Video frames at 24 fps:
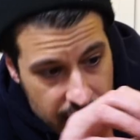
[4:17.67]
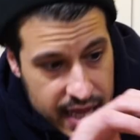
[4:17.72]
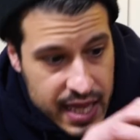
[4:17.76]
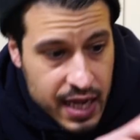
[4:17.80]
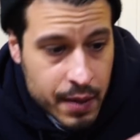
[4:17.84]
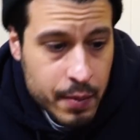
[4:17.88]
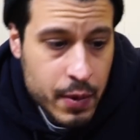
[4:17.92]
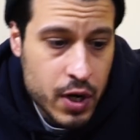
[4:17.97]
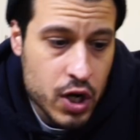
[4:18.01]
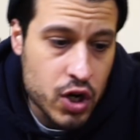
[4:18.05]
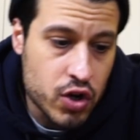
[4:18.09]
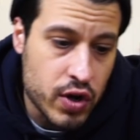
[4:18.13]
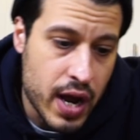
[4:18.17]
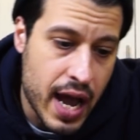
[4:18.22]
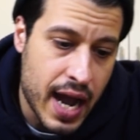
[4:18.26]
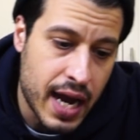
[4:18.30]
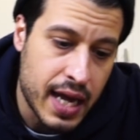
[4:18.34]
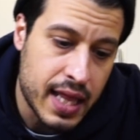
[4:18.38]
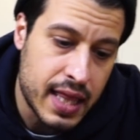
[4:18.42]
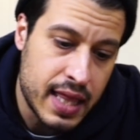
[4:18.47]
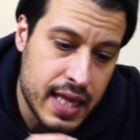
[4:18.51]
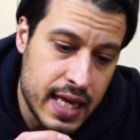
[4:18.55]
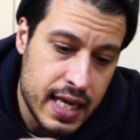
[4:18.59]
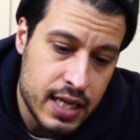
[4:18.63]
I think I'm going to
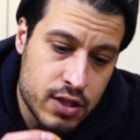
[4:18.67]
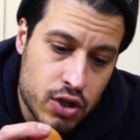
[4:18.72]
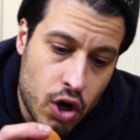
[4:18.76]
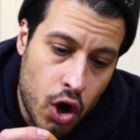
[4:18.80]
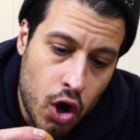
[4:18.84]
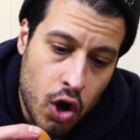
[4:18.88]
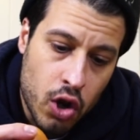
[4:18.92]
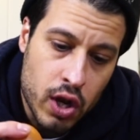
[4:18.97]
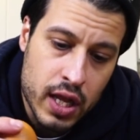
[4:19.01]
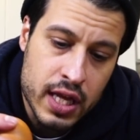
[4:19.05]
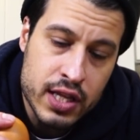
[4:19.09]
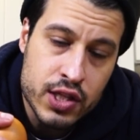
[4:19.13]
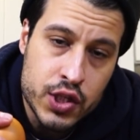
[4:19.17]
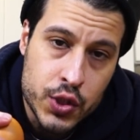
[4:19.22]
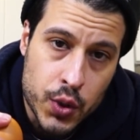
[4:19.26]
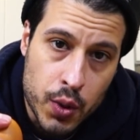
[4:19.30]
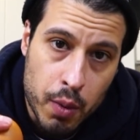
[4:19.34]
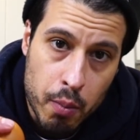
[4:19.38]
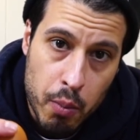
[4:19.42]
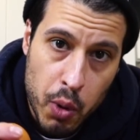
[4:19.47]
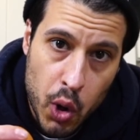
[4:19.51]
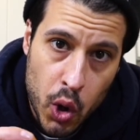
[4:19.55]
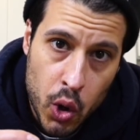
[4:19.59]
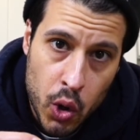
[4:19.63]
crack these all into a
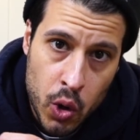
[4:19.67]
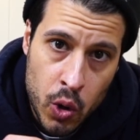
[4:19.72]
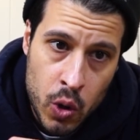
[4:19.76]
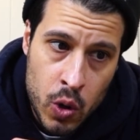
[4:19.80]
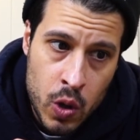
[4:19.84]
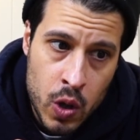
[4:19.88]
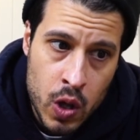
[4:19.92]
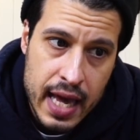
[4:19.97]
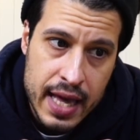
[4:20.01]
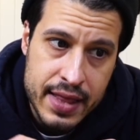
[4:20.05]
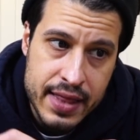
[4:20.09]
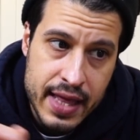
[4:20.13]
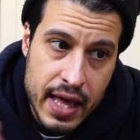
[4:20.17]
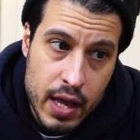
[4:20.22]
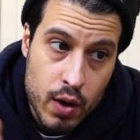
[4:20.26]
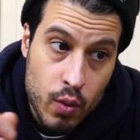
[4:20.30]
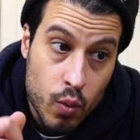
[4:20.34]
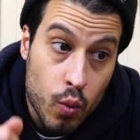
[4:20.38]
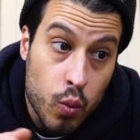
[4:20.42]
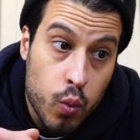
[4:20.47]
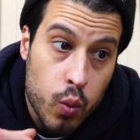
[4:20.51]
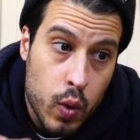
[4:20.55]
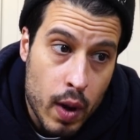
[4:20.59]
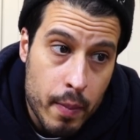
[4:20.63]
bowl and
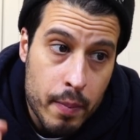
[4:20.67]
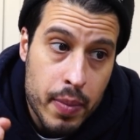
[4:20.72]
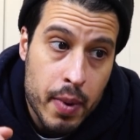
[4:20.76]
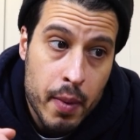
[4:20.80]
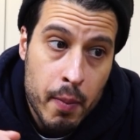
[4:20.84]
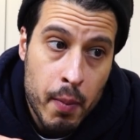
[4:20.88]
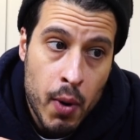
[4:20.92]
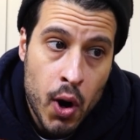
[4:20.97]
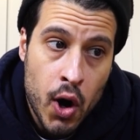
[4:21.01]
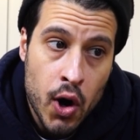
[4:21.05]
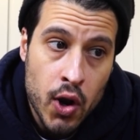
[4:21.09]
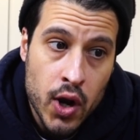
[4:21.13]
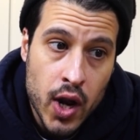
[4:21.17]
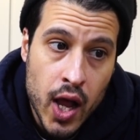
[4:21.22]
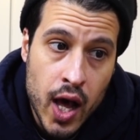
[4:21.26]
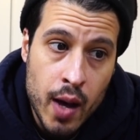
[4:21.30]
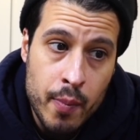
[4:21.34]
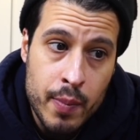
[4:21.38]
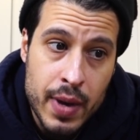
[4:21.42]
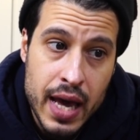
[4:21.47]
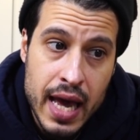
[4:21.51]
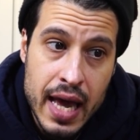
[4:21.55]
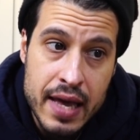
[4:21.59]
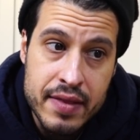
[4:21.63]
then whip them all
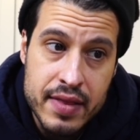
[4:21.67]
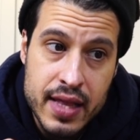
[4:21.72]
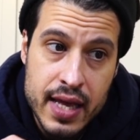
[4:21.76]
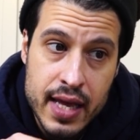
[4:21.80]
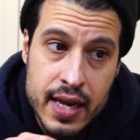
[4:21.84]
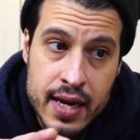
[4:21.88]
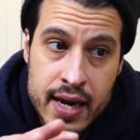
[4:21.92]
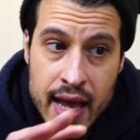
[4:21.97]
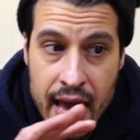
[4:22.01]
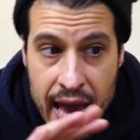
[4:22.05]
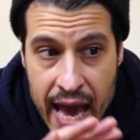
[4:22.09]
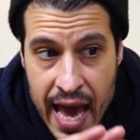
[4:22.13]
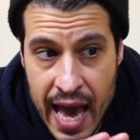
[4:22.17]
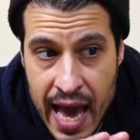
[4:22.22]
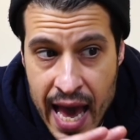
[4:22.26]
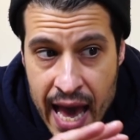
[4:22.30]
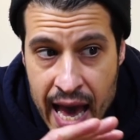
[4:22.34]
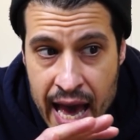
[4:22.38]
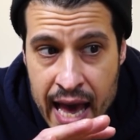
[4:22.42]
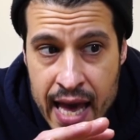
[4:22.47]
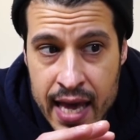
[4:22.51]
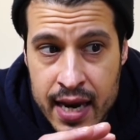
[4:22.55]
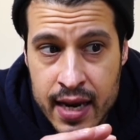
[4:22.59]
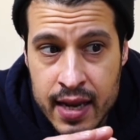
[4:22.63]
up and then
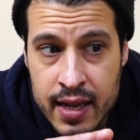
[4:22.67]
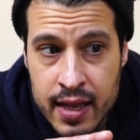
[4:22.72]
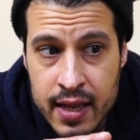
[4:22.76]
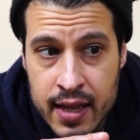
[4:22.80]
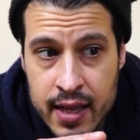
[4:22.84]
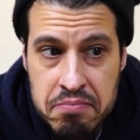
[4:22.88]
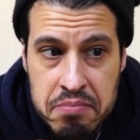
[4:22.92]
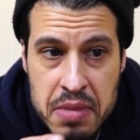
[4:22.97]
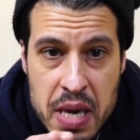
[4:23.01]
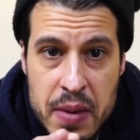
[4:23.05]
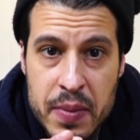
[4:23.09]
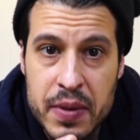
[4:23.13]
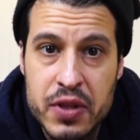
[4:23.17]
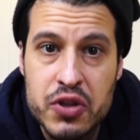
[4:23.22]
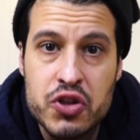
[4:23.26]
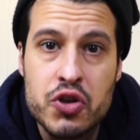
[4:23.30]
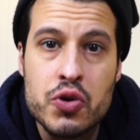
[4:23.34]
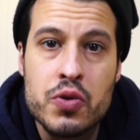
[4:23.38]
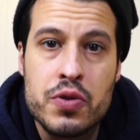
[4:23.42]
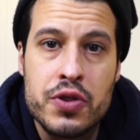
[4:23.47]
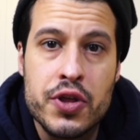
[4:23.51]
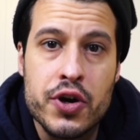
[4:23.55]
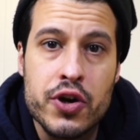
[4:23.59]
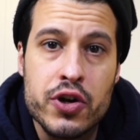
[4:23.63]
add maybe
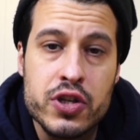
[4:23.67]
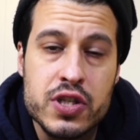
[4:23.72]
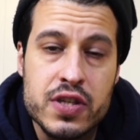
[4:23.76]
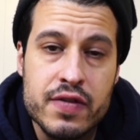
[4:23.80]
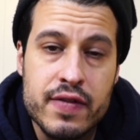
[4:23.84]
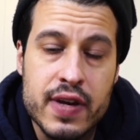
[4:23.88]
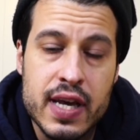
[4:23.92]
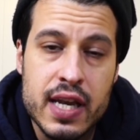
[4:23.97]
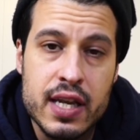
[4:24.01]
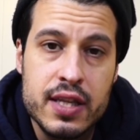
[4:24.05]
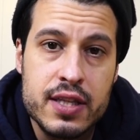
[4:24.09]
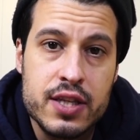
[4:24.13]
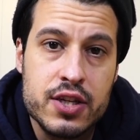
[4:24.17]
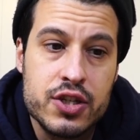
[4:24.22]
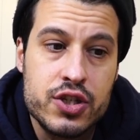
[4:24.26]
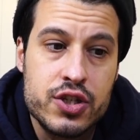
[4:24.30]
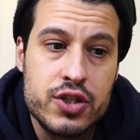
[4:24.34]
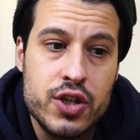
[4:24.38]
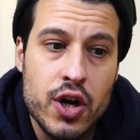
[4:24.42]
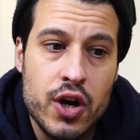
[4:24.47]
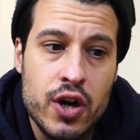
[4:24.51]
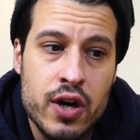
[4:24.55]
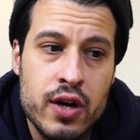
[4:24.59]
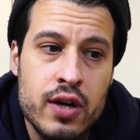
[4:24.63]
2/3 of it to
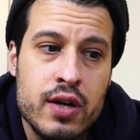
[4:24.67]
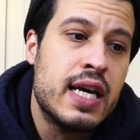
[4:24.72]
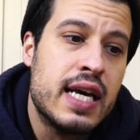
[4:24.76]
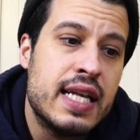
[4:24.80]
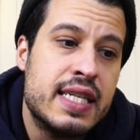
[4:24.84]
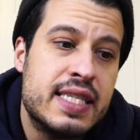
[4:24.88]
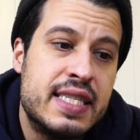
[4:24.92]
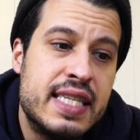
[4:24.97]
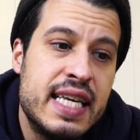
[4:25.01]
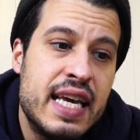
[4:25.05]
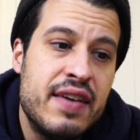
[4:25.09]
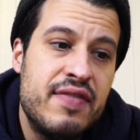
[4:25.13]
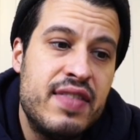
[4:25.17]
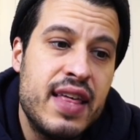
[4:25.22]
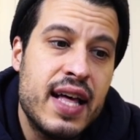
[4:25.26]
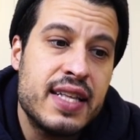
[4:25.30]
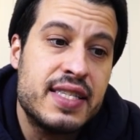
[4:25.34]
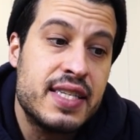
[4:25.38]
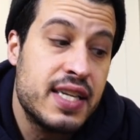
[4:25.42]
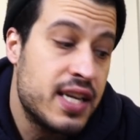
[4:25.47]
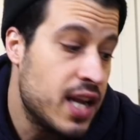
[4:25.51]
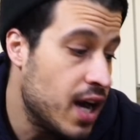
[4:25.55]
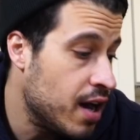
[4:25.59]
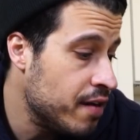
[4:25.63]
start and see if
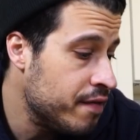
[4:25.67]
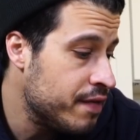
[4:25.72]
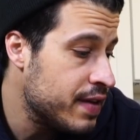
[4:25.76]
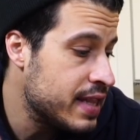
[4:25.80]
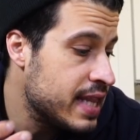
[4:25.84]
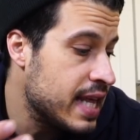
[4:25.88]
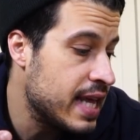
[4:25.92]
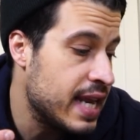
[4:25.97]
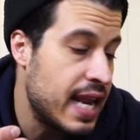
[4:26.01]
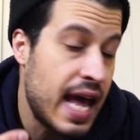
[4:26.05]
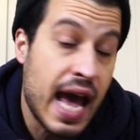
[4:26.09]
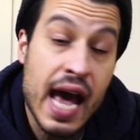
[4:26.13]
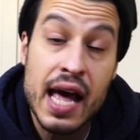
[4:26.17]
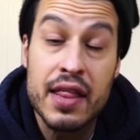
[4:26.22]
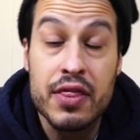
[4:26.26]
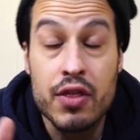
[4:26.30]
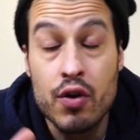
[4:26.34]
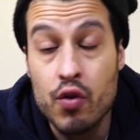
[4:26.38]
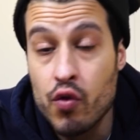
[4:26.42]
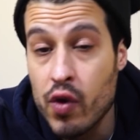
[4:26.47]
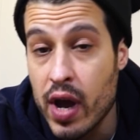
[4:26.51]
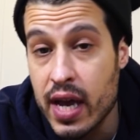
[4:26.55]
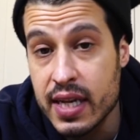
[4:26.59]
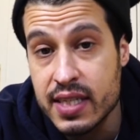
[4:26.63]
that's enough, and then add
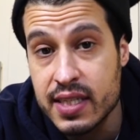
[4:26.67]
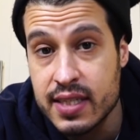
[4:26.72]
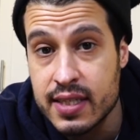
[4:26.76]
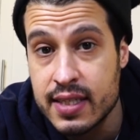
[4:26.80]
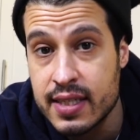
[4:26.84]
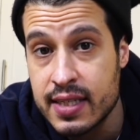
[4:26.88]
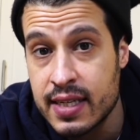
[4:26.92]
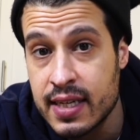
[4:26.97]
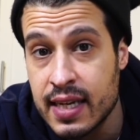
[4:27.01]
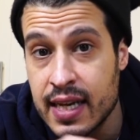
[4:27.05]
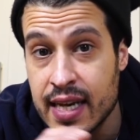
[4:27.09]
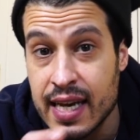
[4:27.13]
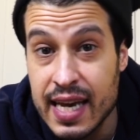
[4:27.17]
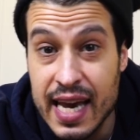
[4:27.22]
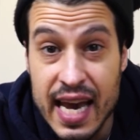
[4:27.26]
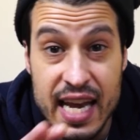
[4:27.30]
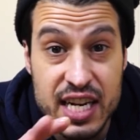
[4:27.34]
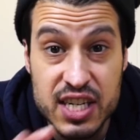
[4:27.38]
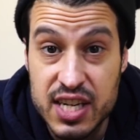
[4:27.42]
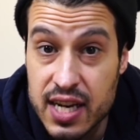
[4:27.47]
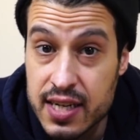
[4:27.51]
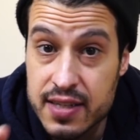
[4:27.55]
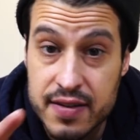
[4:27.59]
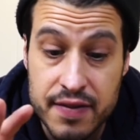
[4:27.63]
the rest
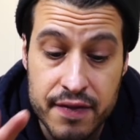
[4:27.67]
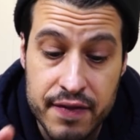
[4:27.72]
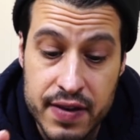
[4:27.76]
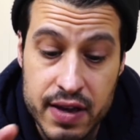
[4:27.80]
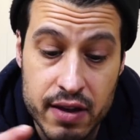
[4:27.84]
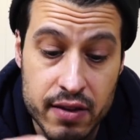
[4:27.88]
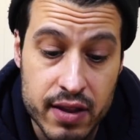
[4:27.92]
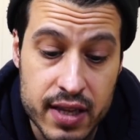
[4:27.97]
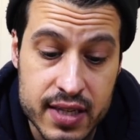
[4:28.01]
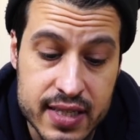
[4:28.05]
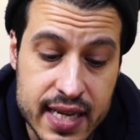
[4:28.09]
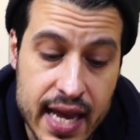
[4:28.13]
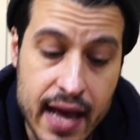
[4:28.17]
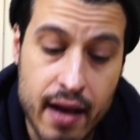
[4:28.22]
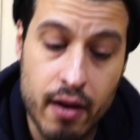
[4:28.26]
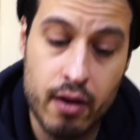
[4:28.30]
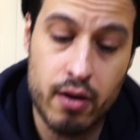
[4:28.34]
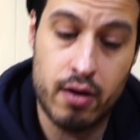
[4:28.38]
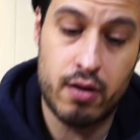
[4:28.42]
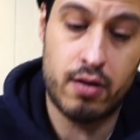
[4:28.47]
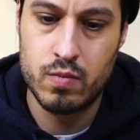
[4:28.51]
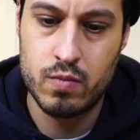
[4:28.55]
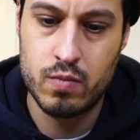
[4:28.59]
and just feel this out.